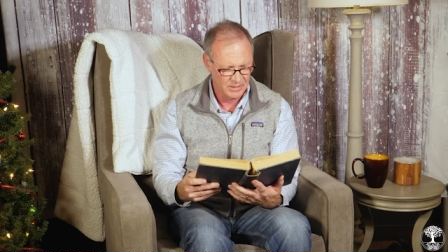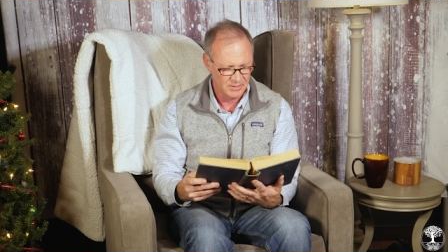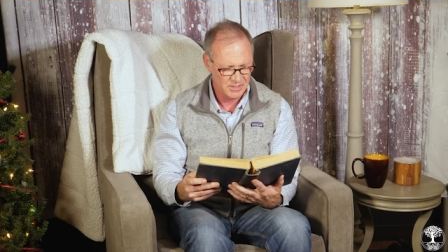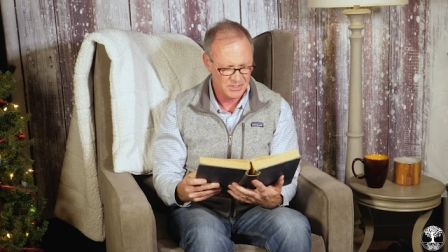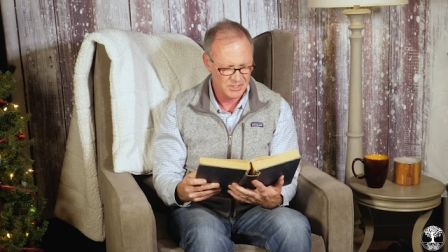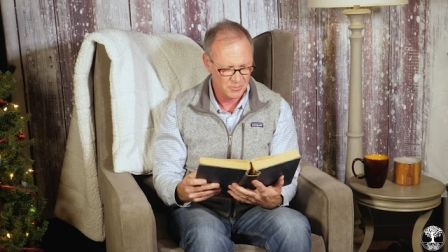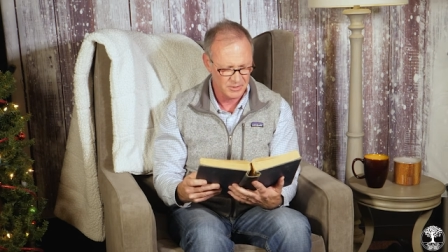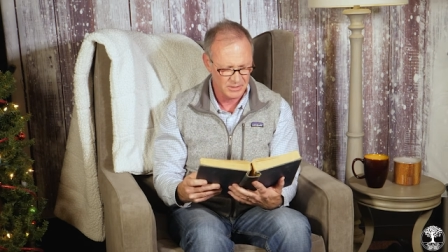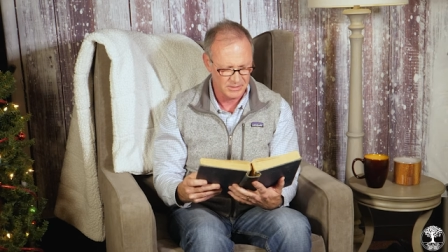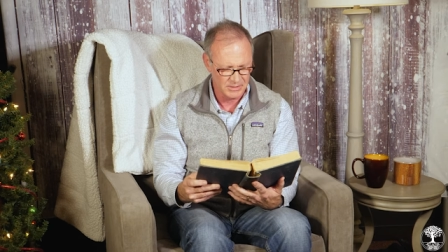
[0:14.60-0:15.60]
This is
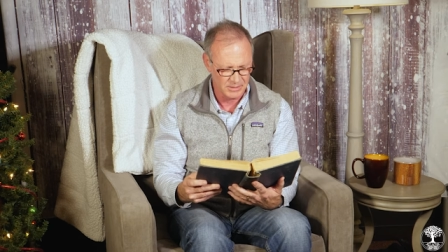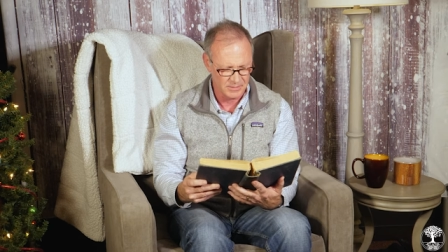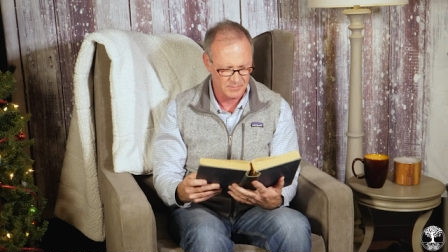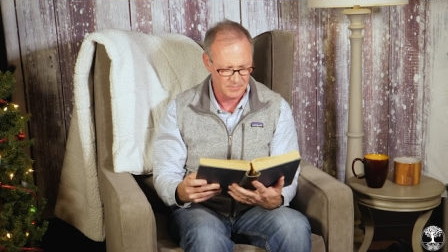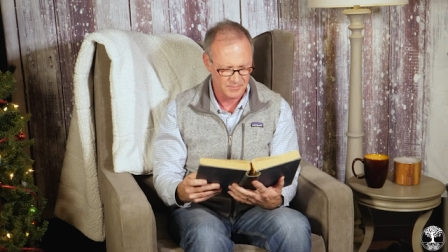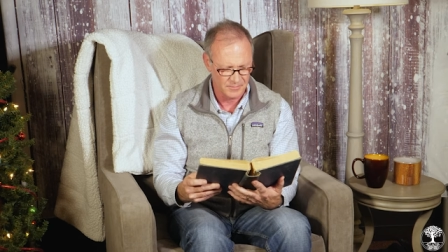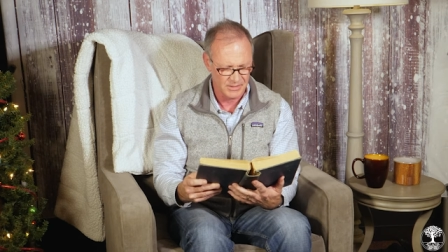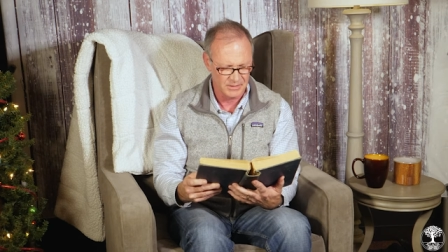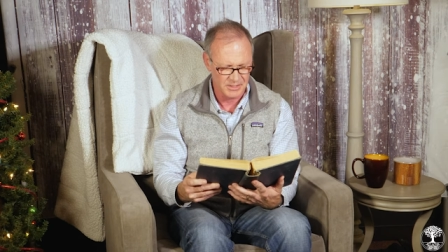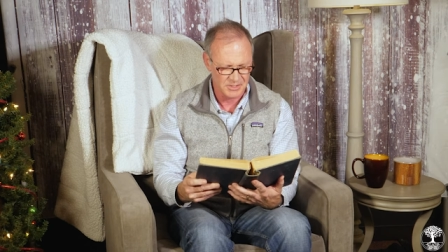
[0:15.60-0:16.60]
what they did.
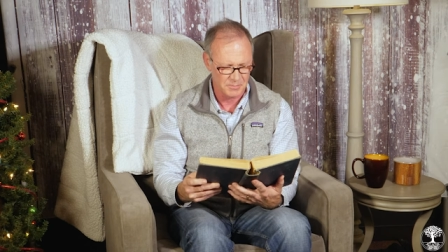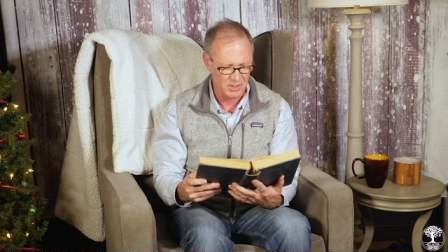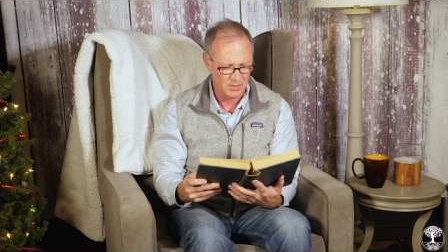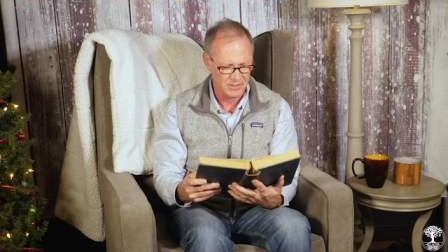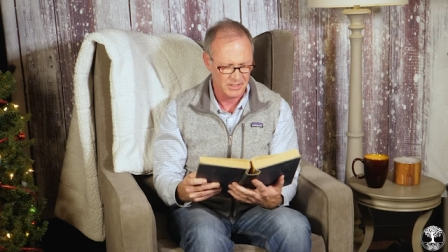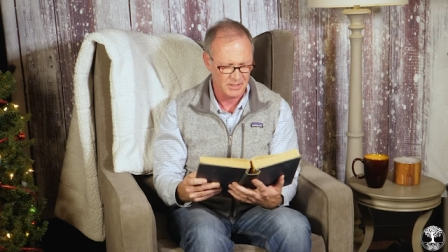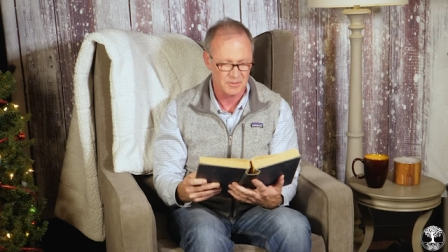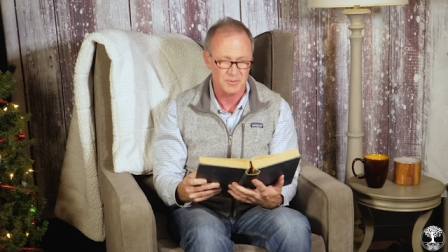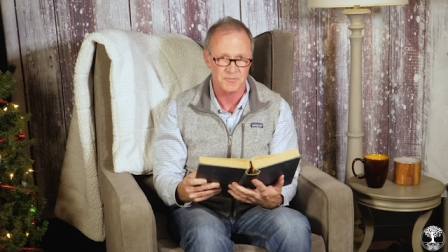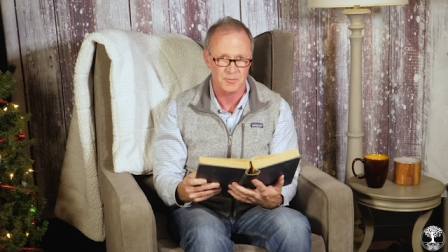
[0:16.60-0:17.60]
They lit small
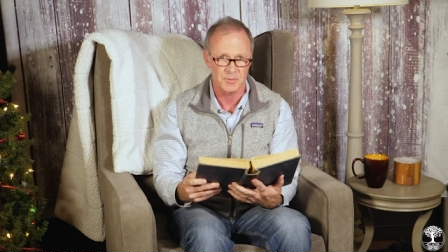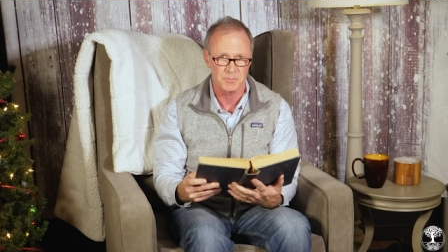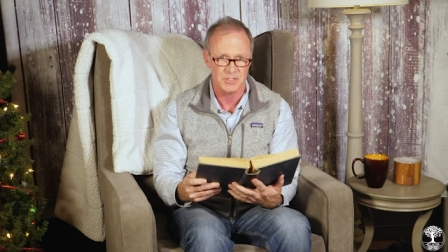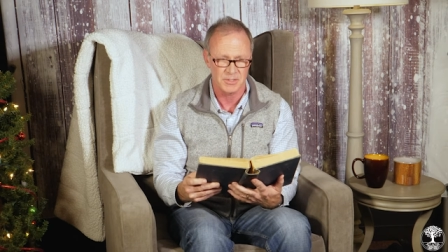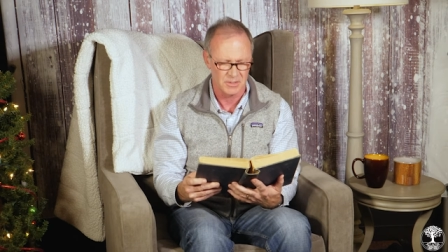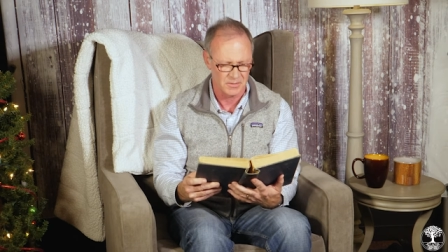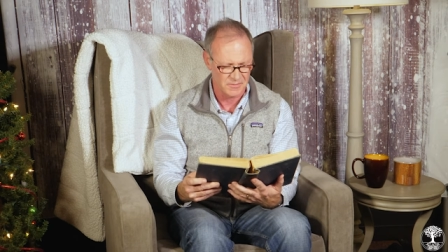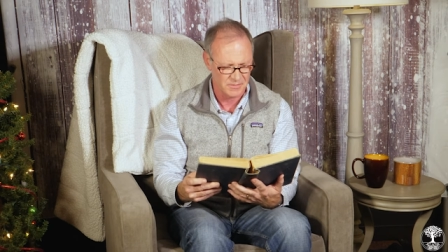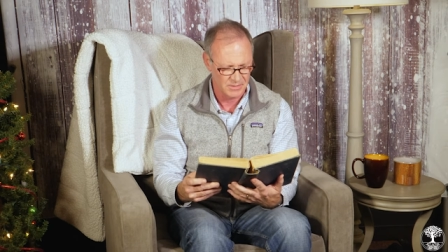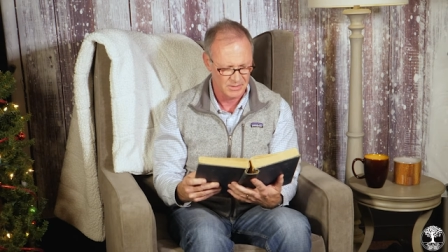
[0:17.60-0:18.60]
candles for
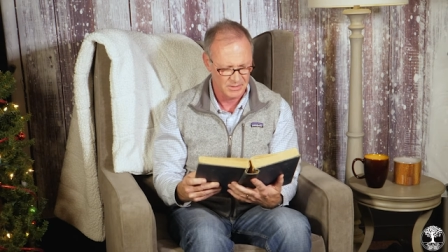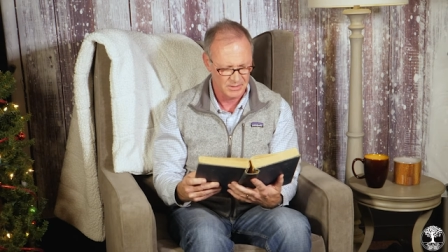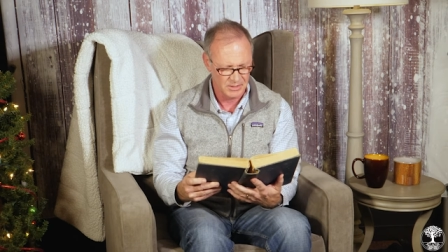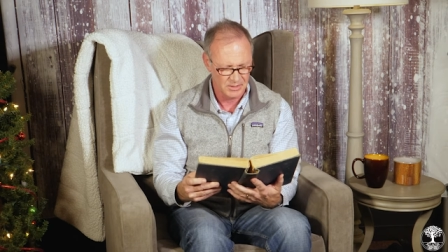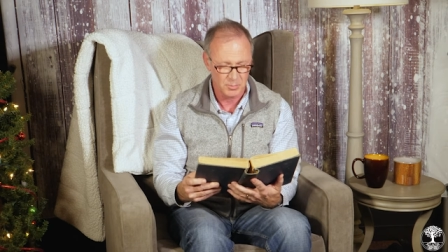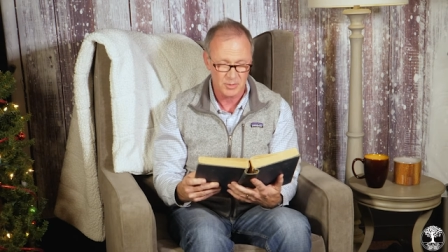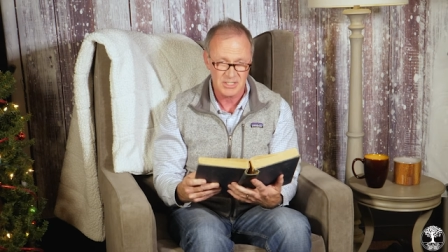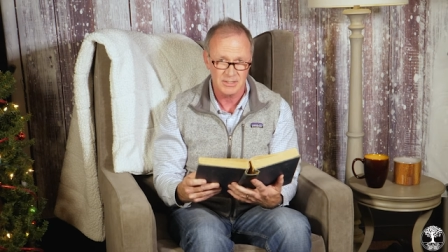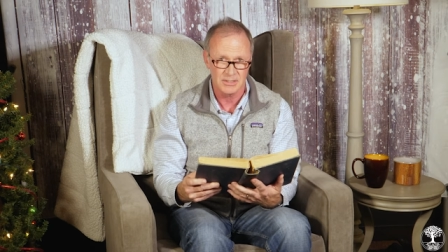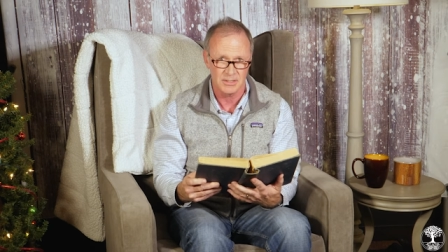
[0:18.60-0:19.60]
themselves and
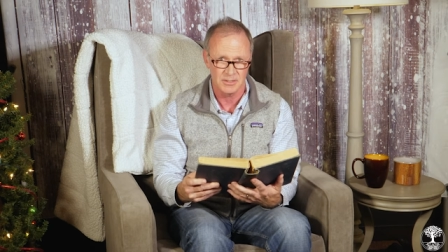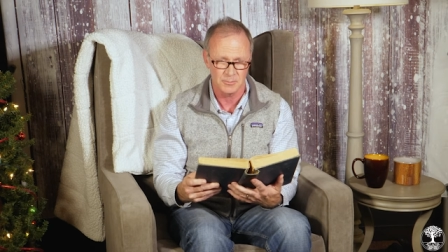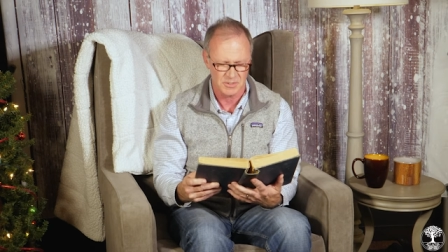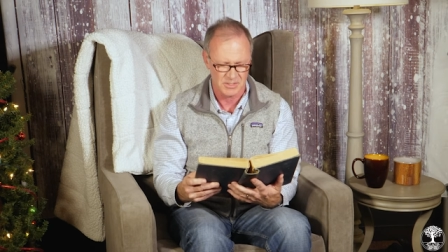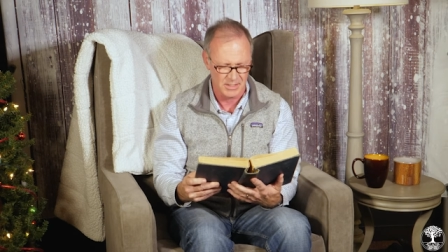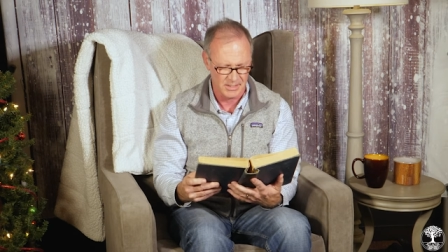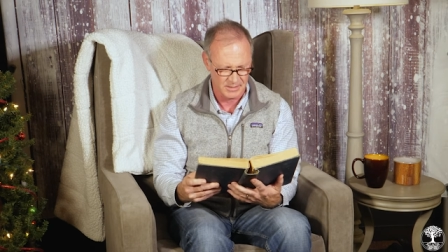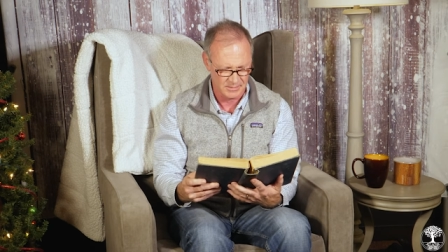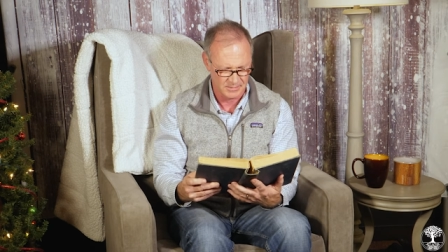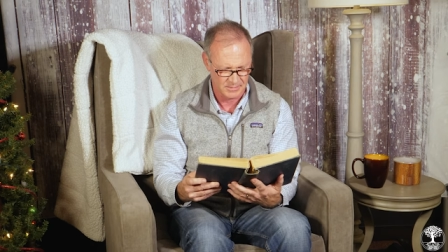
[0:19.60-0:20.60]
pretended it was day.